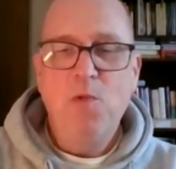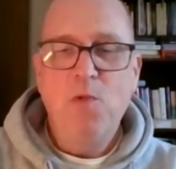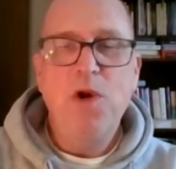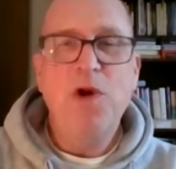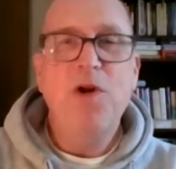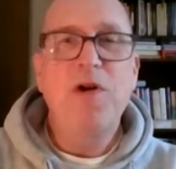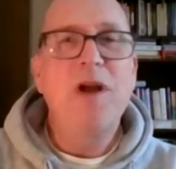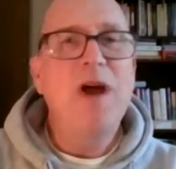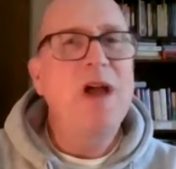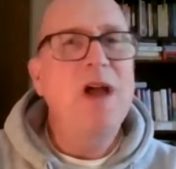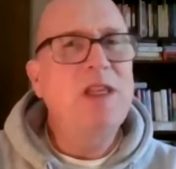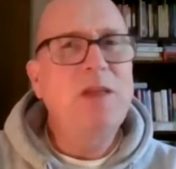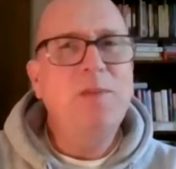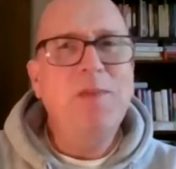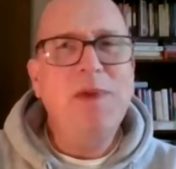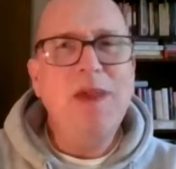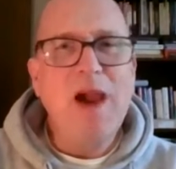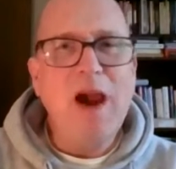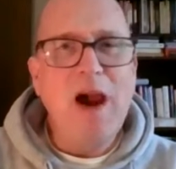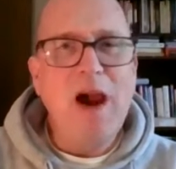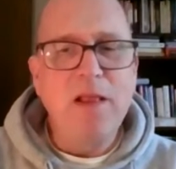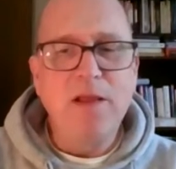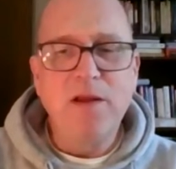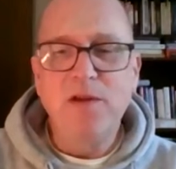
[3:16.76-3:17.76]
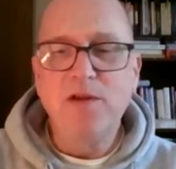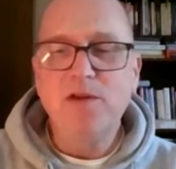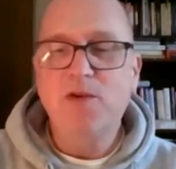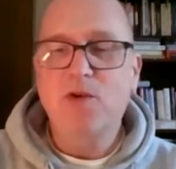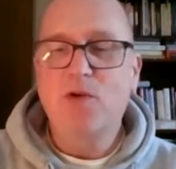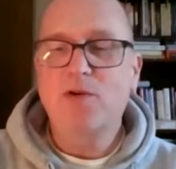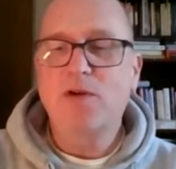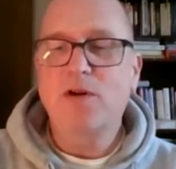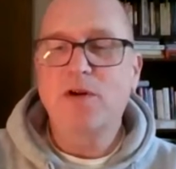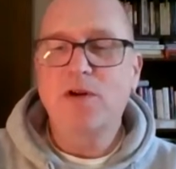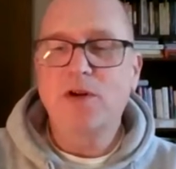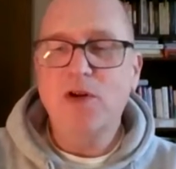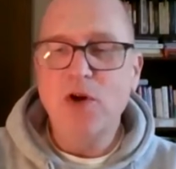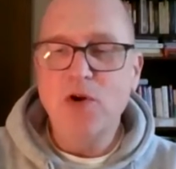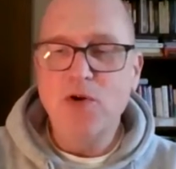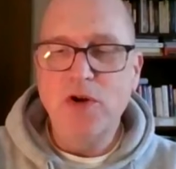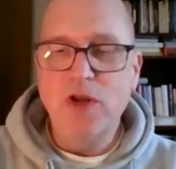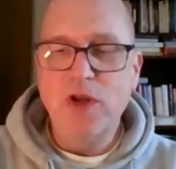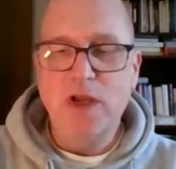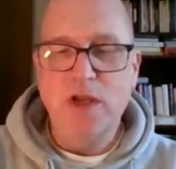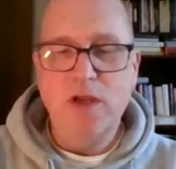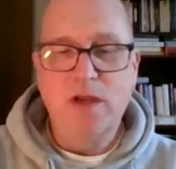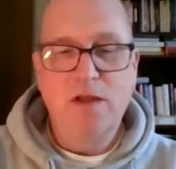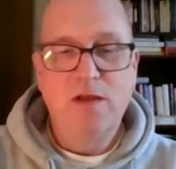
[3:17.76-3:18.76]
We are not to be islands or
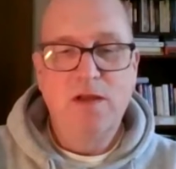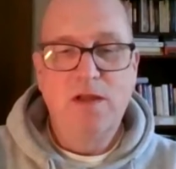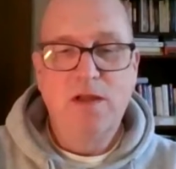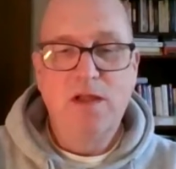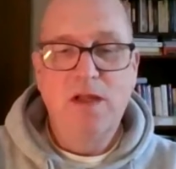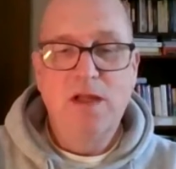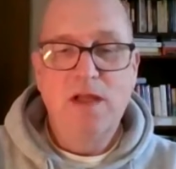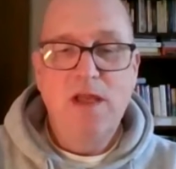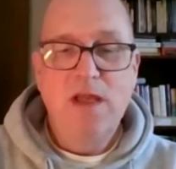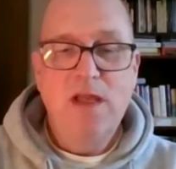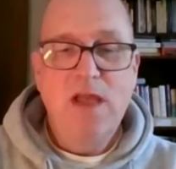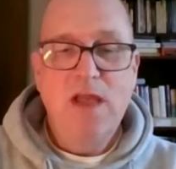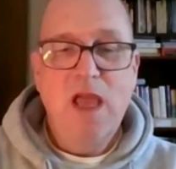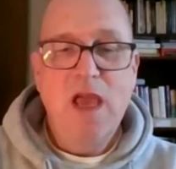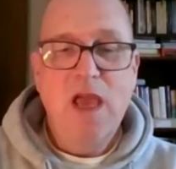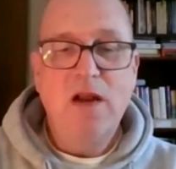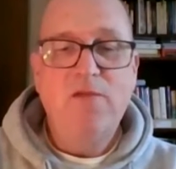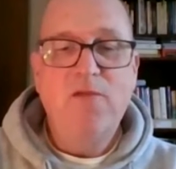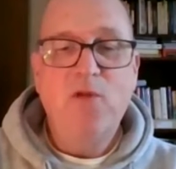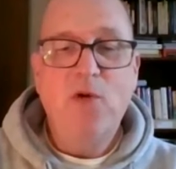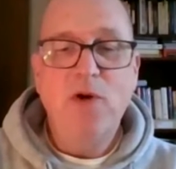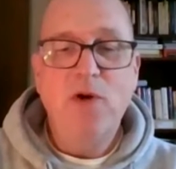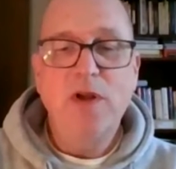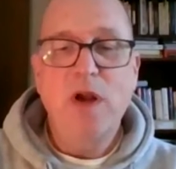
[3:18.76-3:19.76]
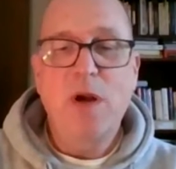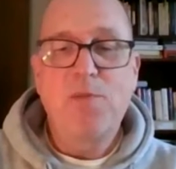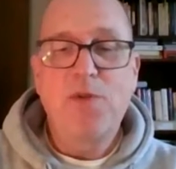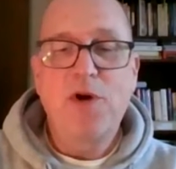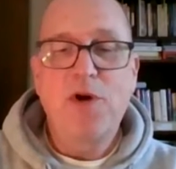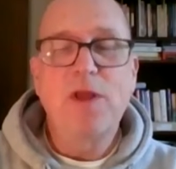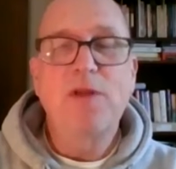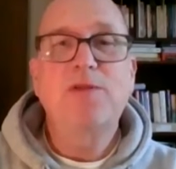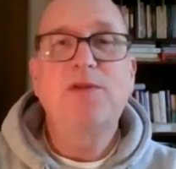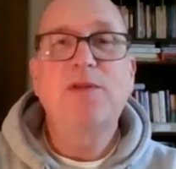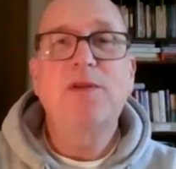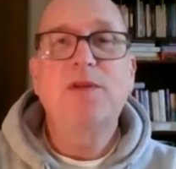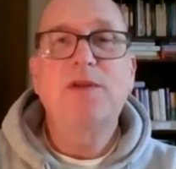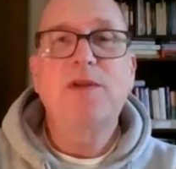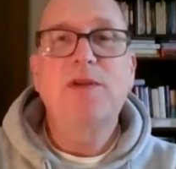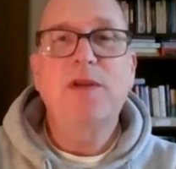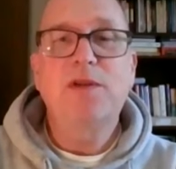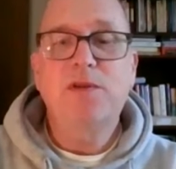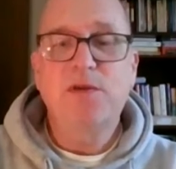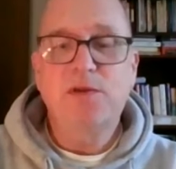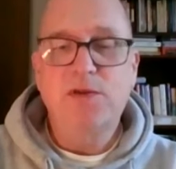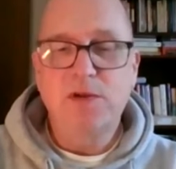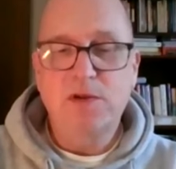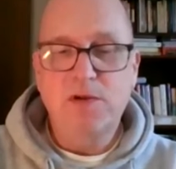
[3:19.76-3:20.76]
cocooning and avoiding our brothers and
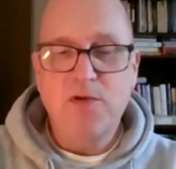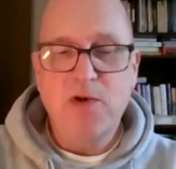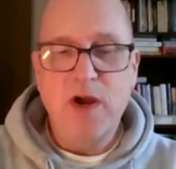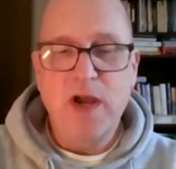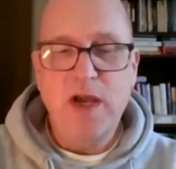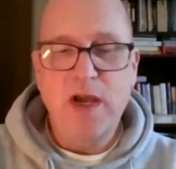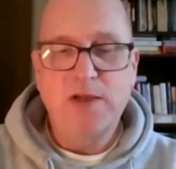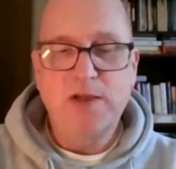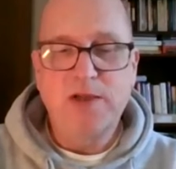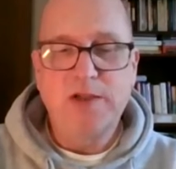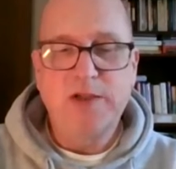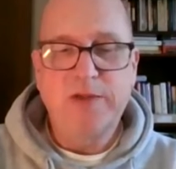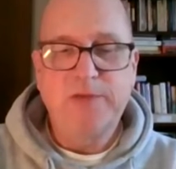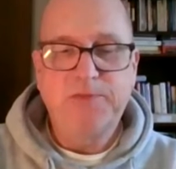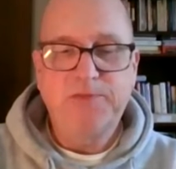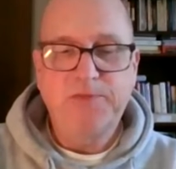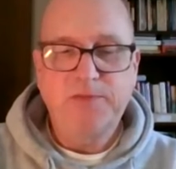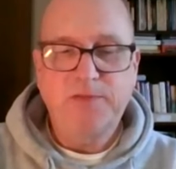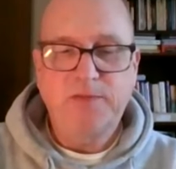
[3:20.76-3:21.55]
sisters in Christ.